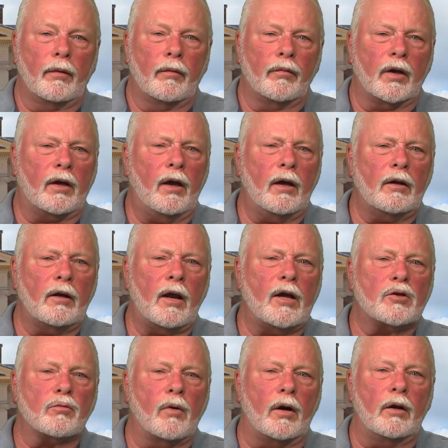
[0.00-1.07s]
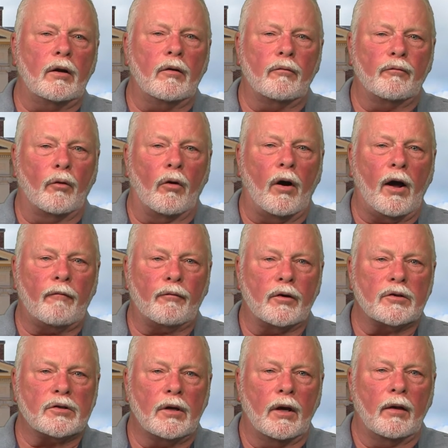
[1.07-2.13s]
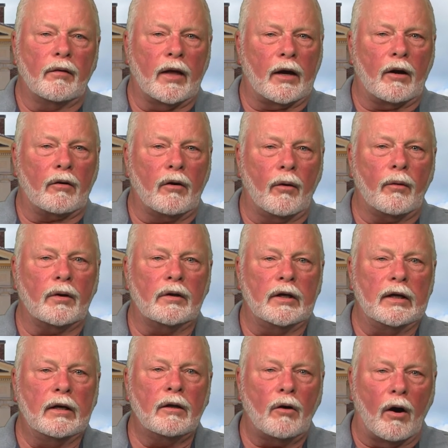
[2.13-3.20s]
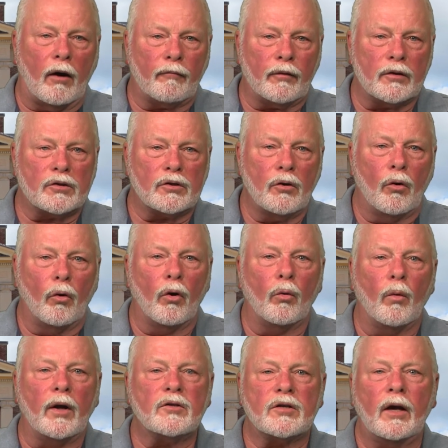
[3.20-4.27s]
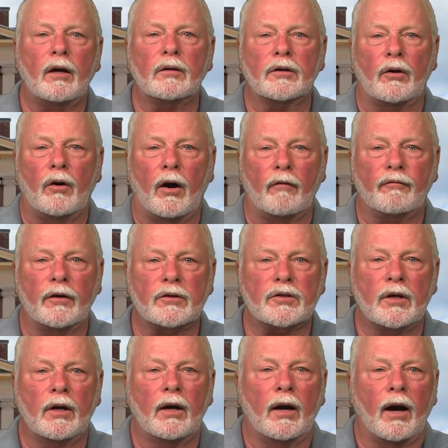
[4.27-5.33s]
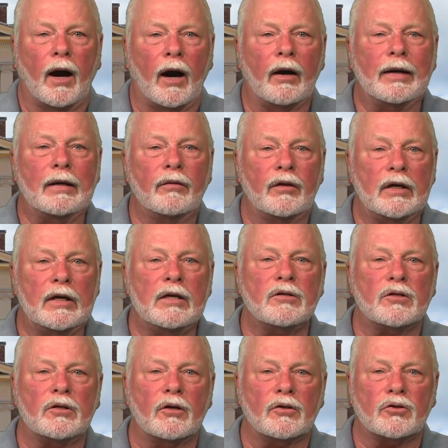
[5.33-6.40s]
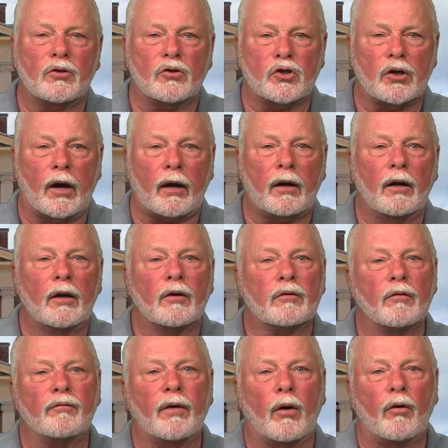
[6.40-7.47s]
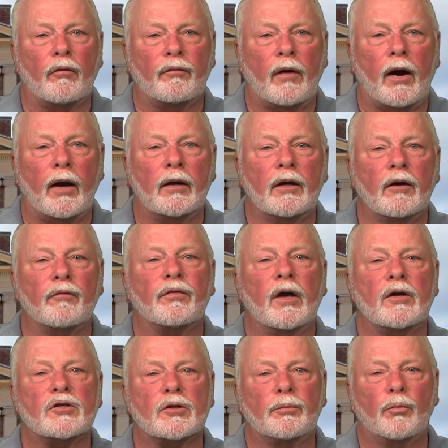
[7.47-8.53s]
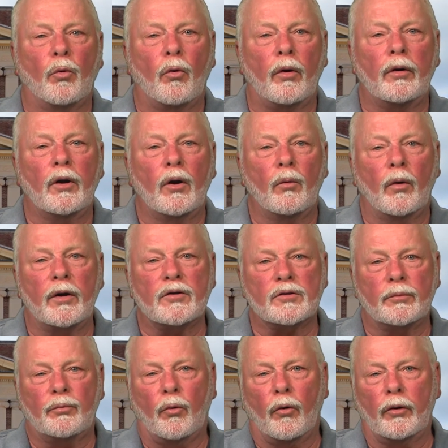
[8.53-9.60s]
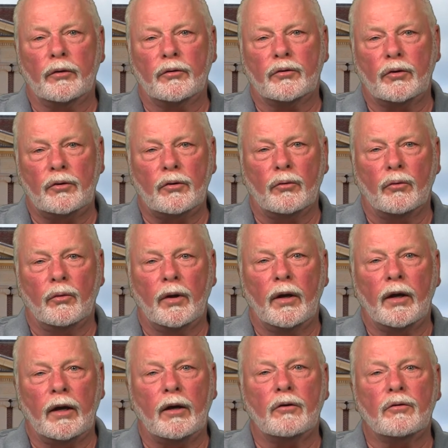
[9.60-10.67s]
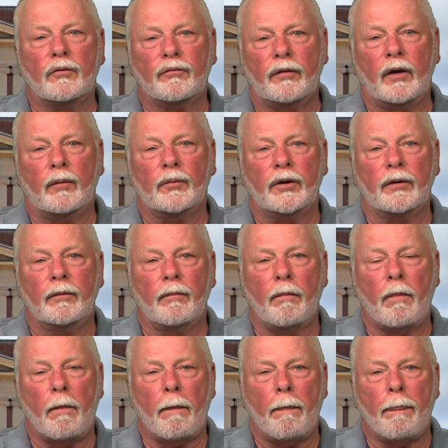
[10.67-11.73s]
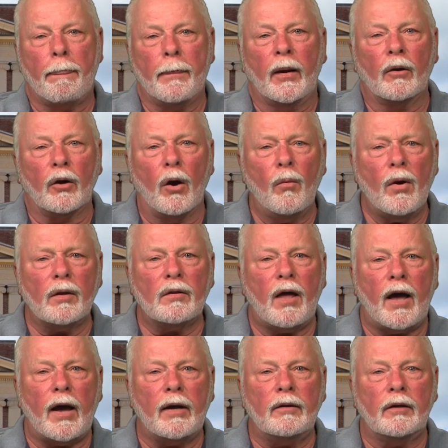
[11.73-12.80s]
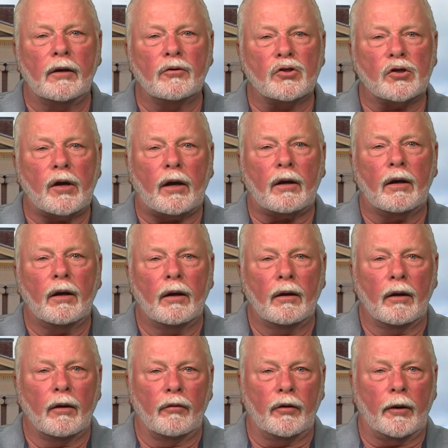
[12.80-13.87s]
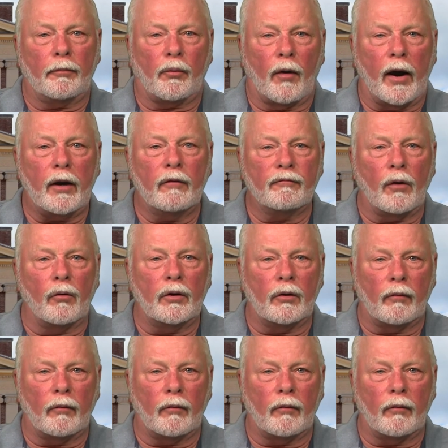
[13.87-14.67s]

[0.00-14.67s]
The candidates running for office that are currently in office or once held in office are the easiest to check to verify if they support what is important to you and your family. Go online and check their prior voting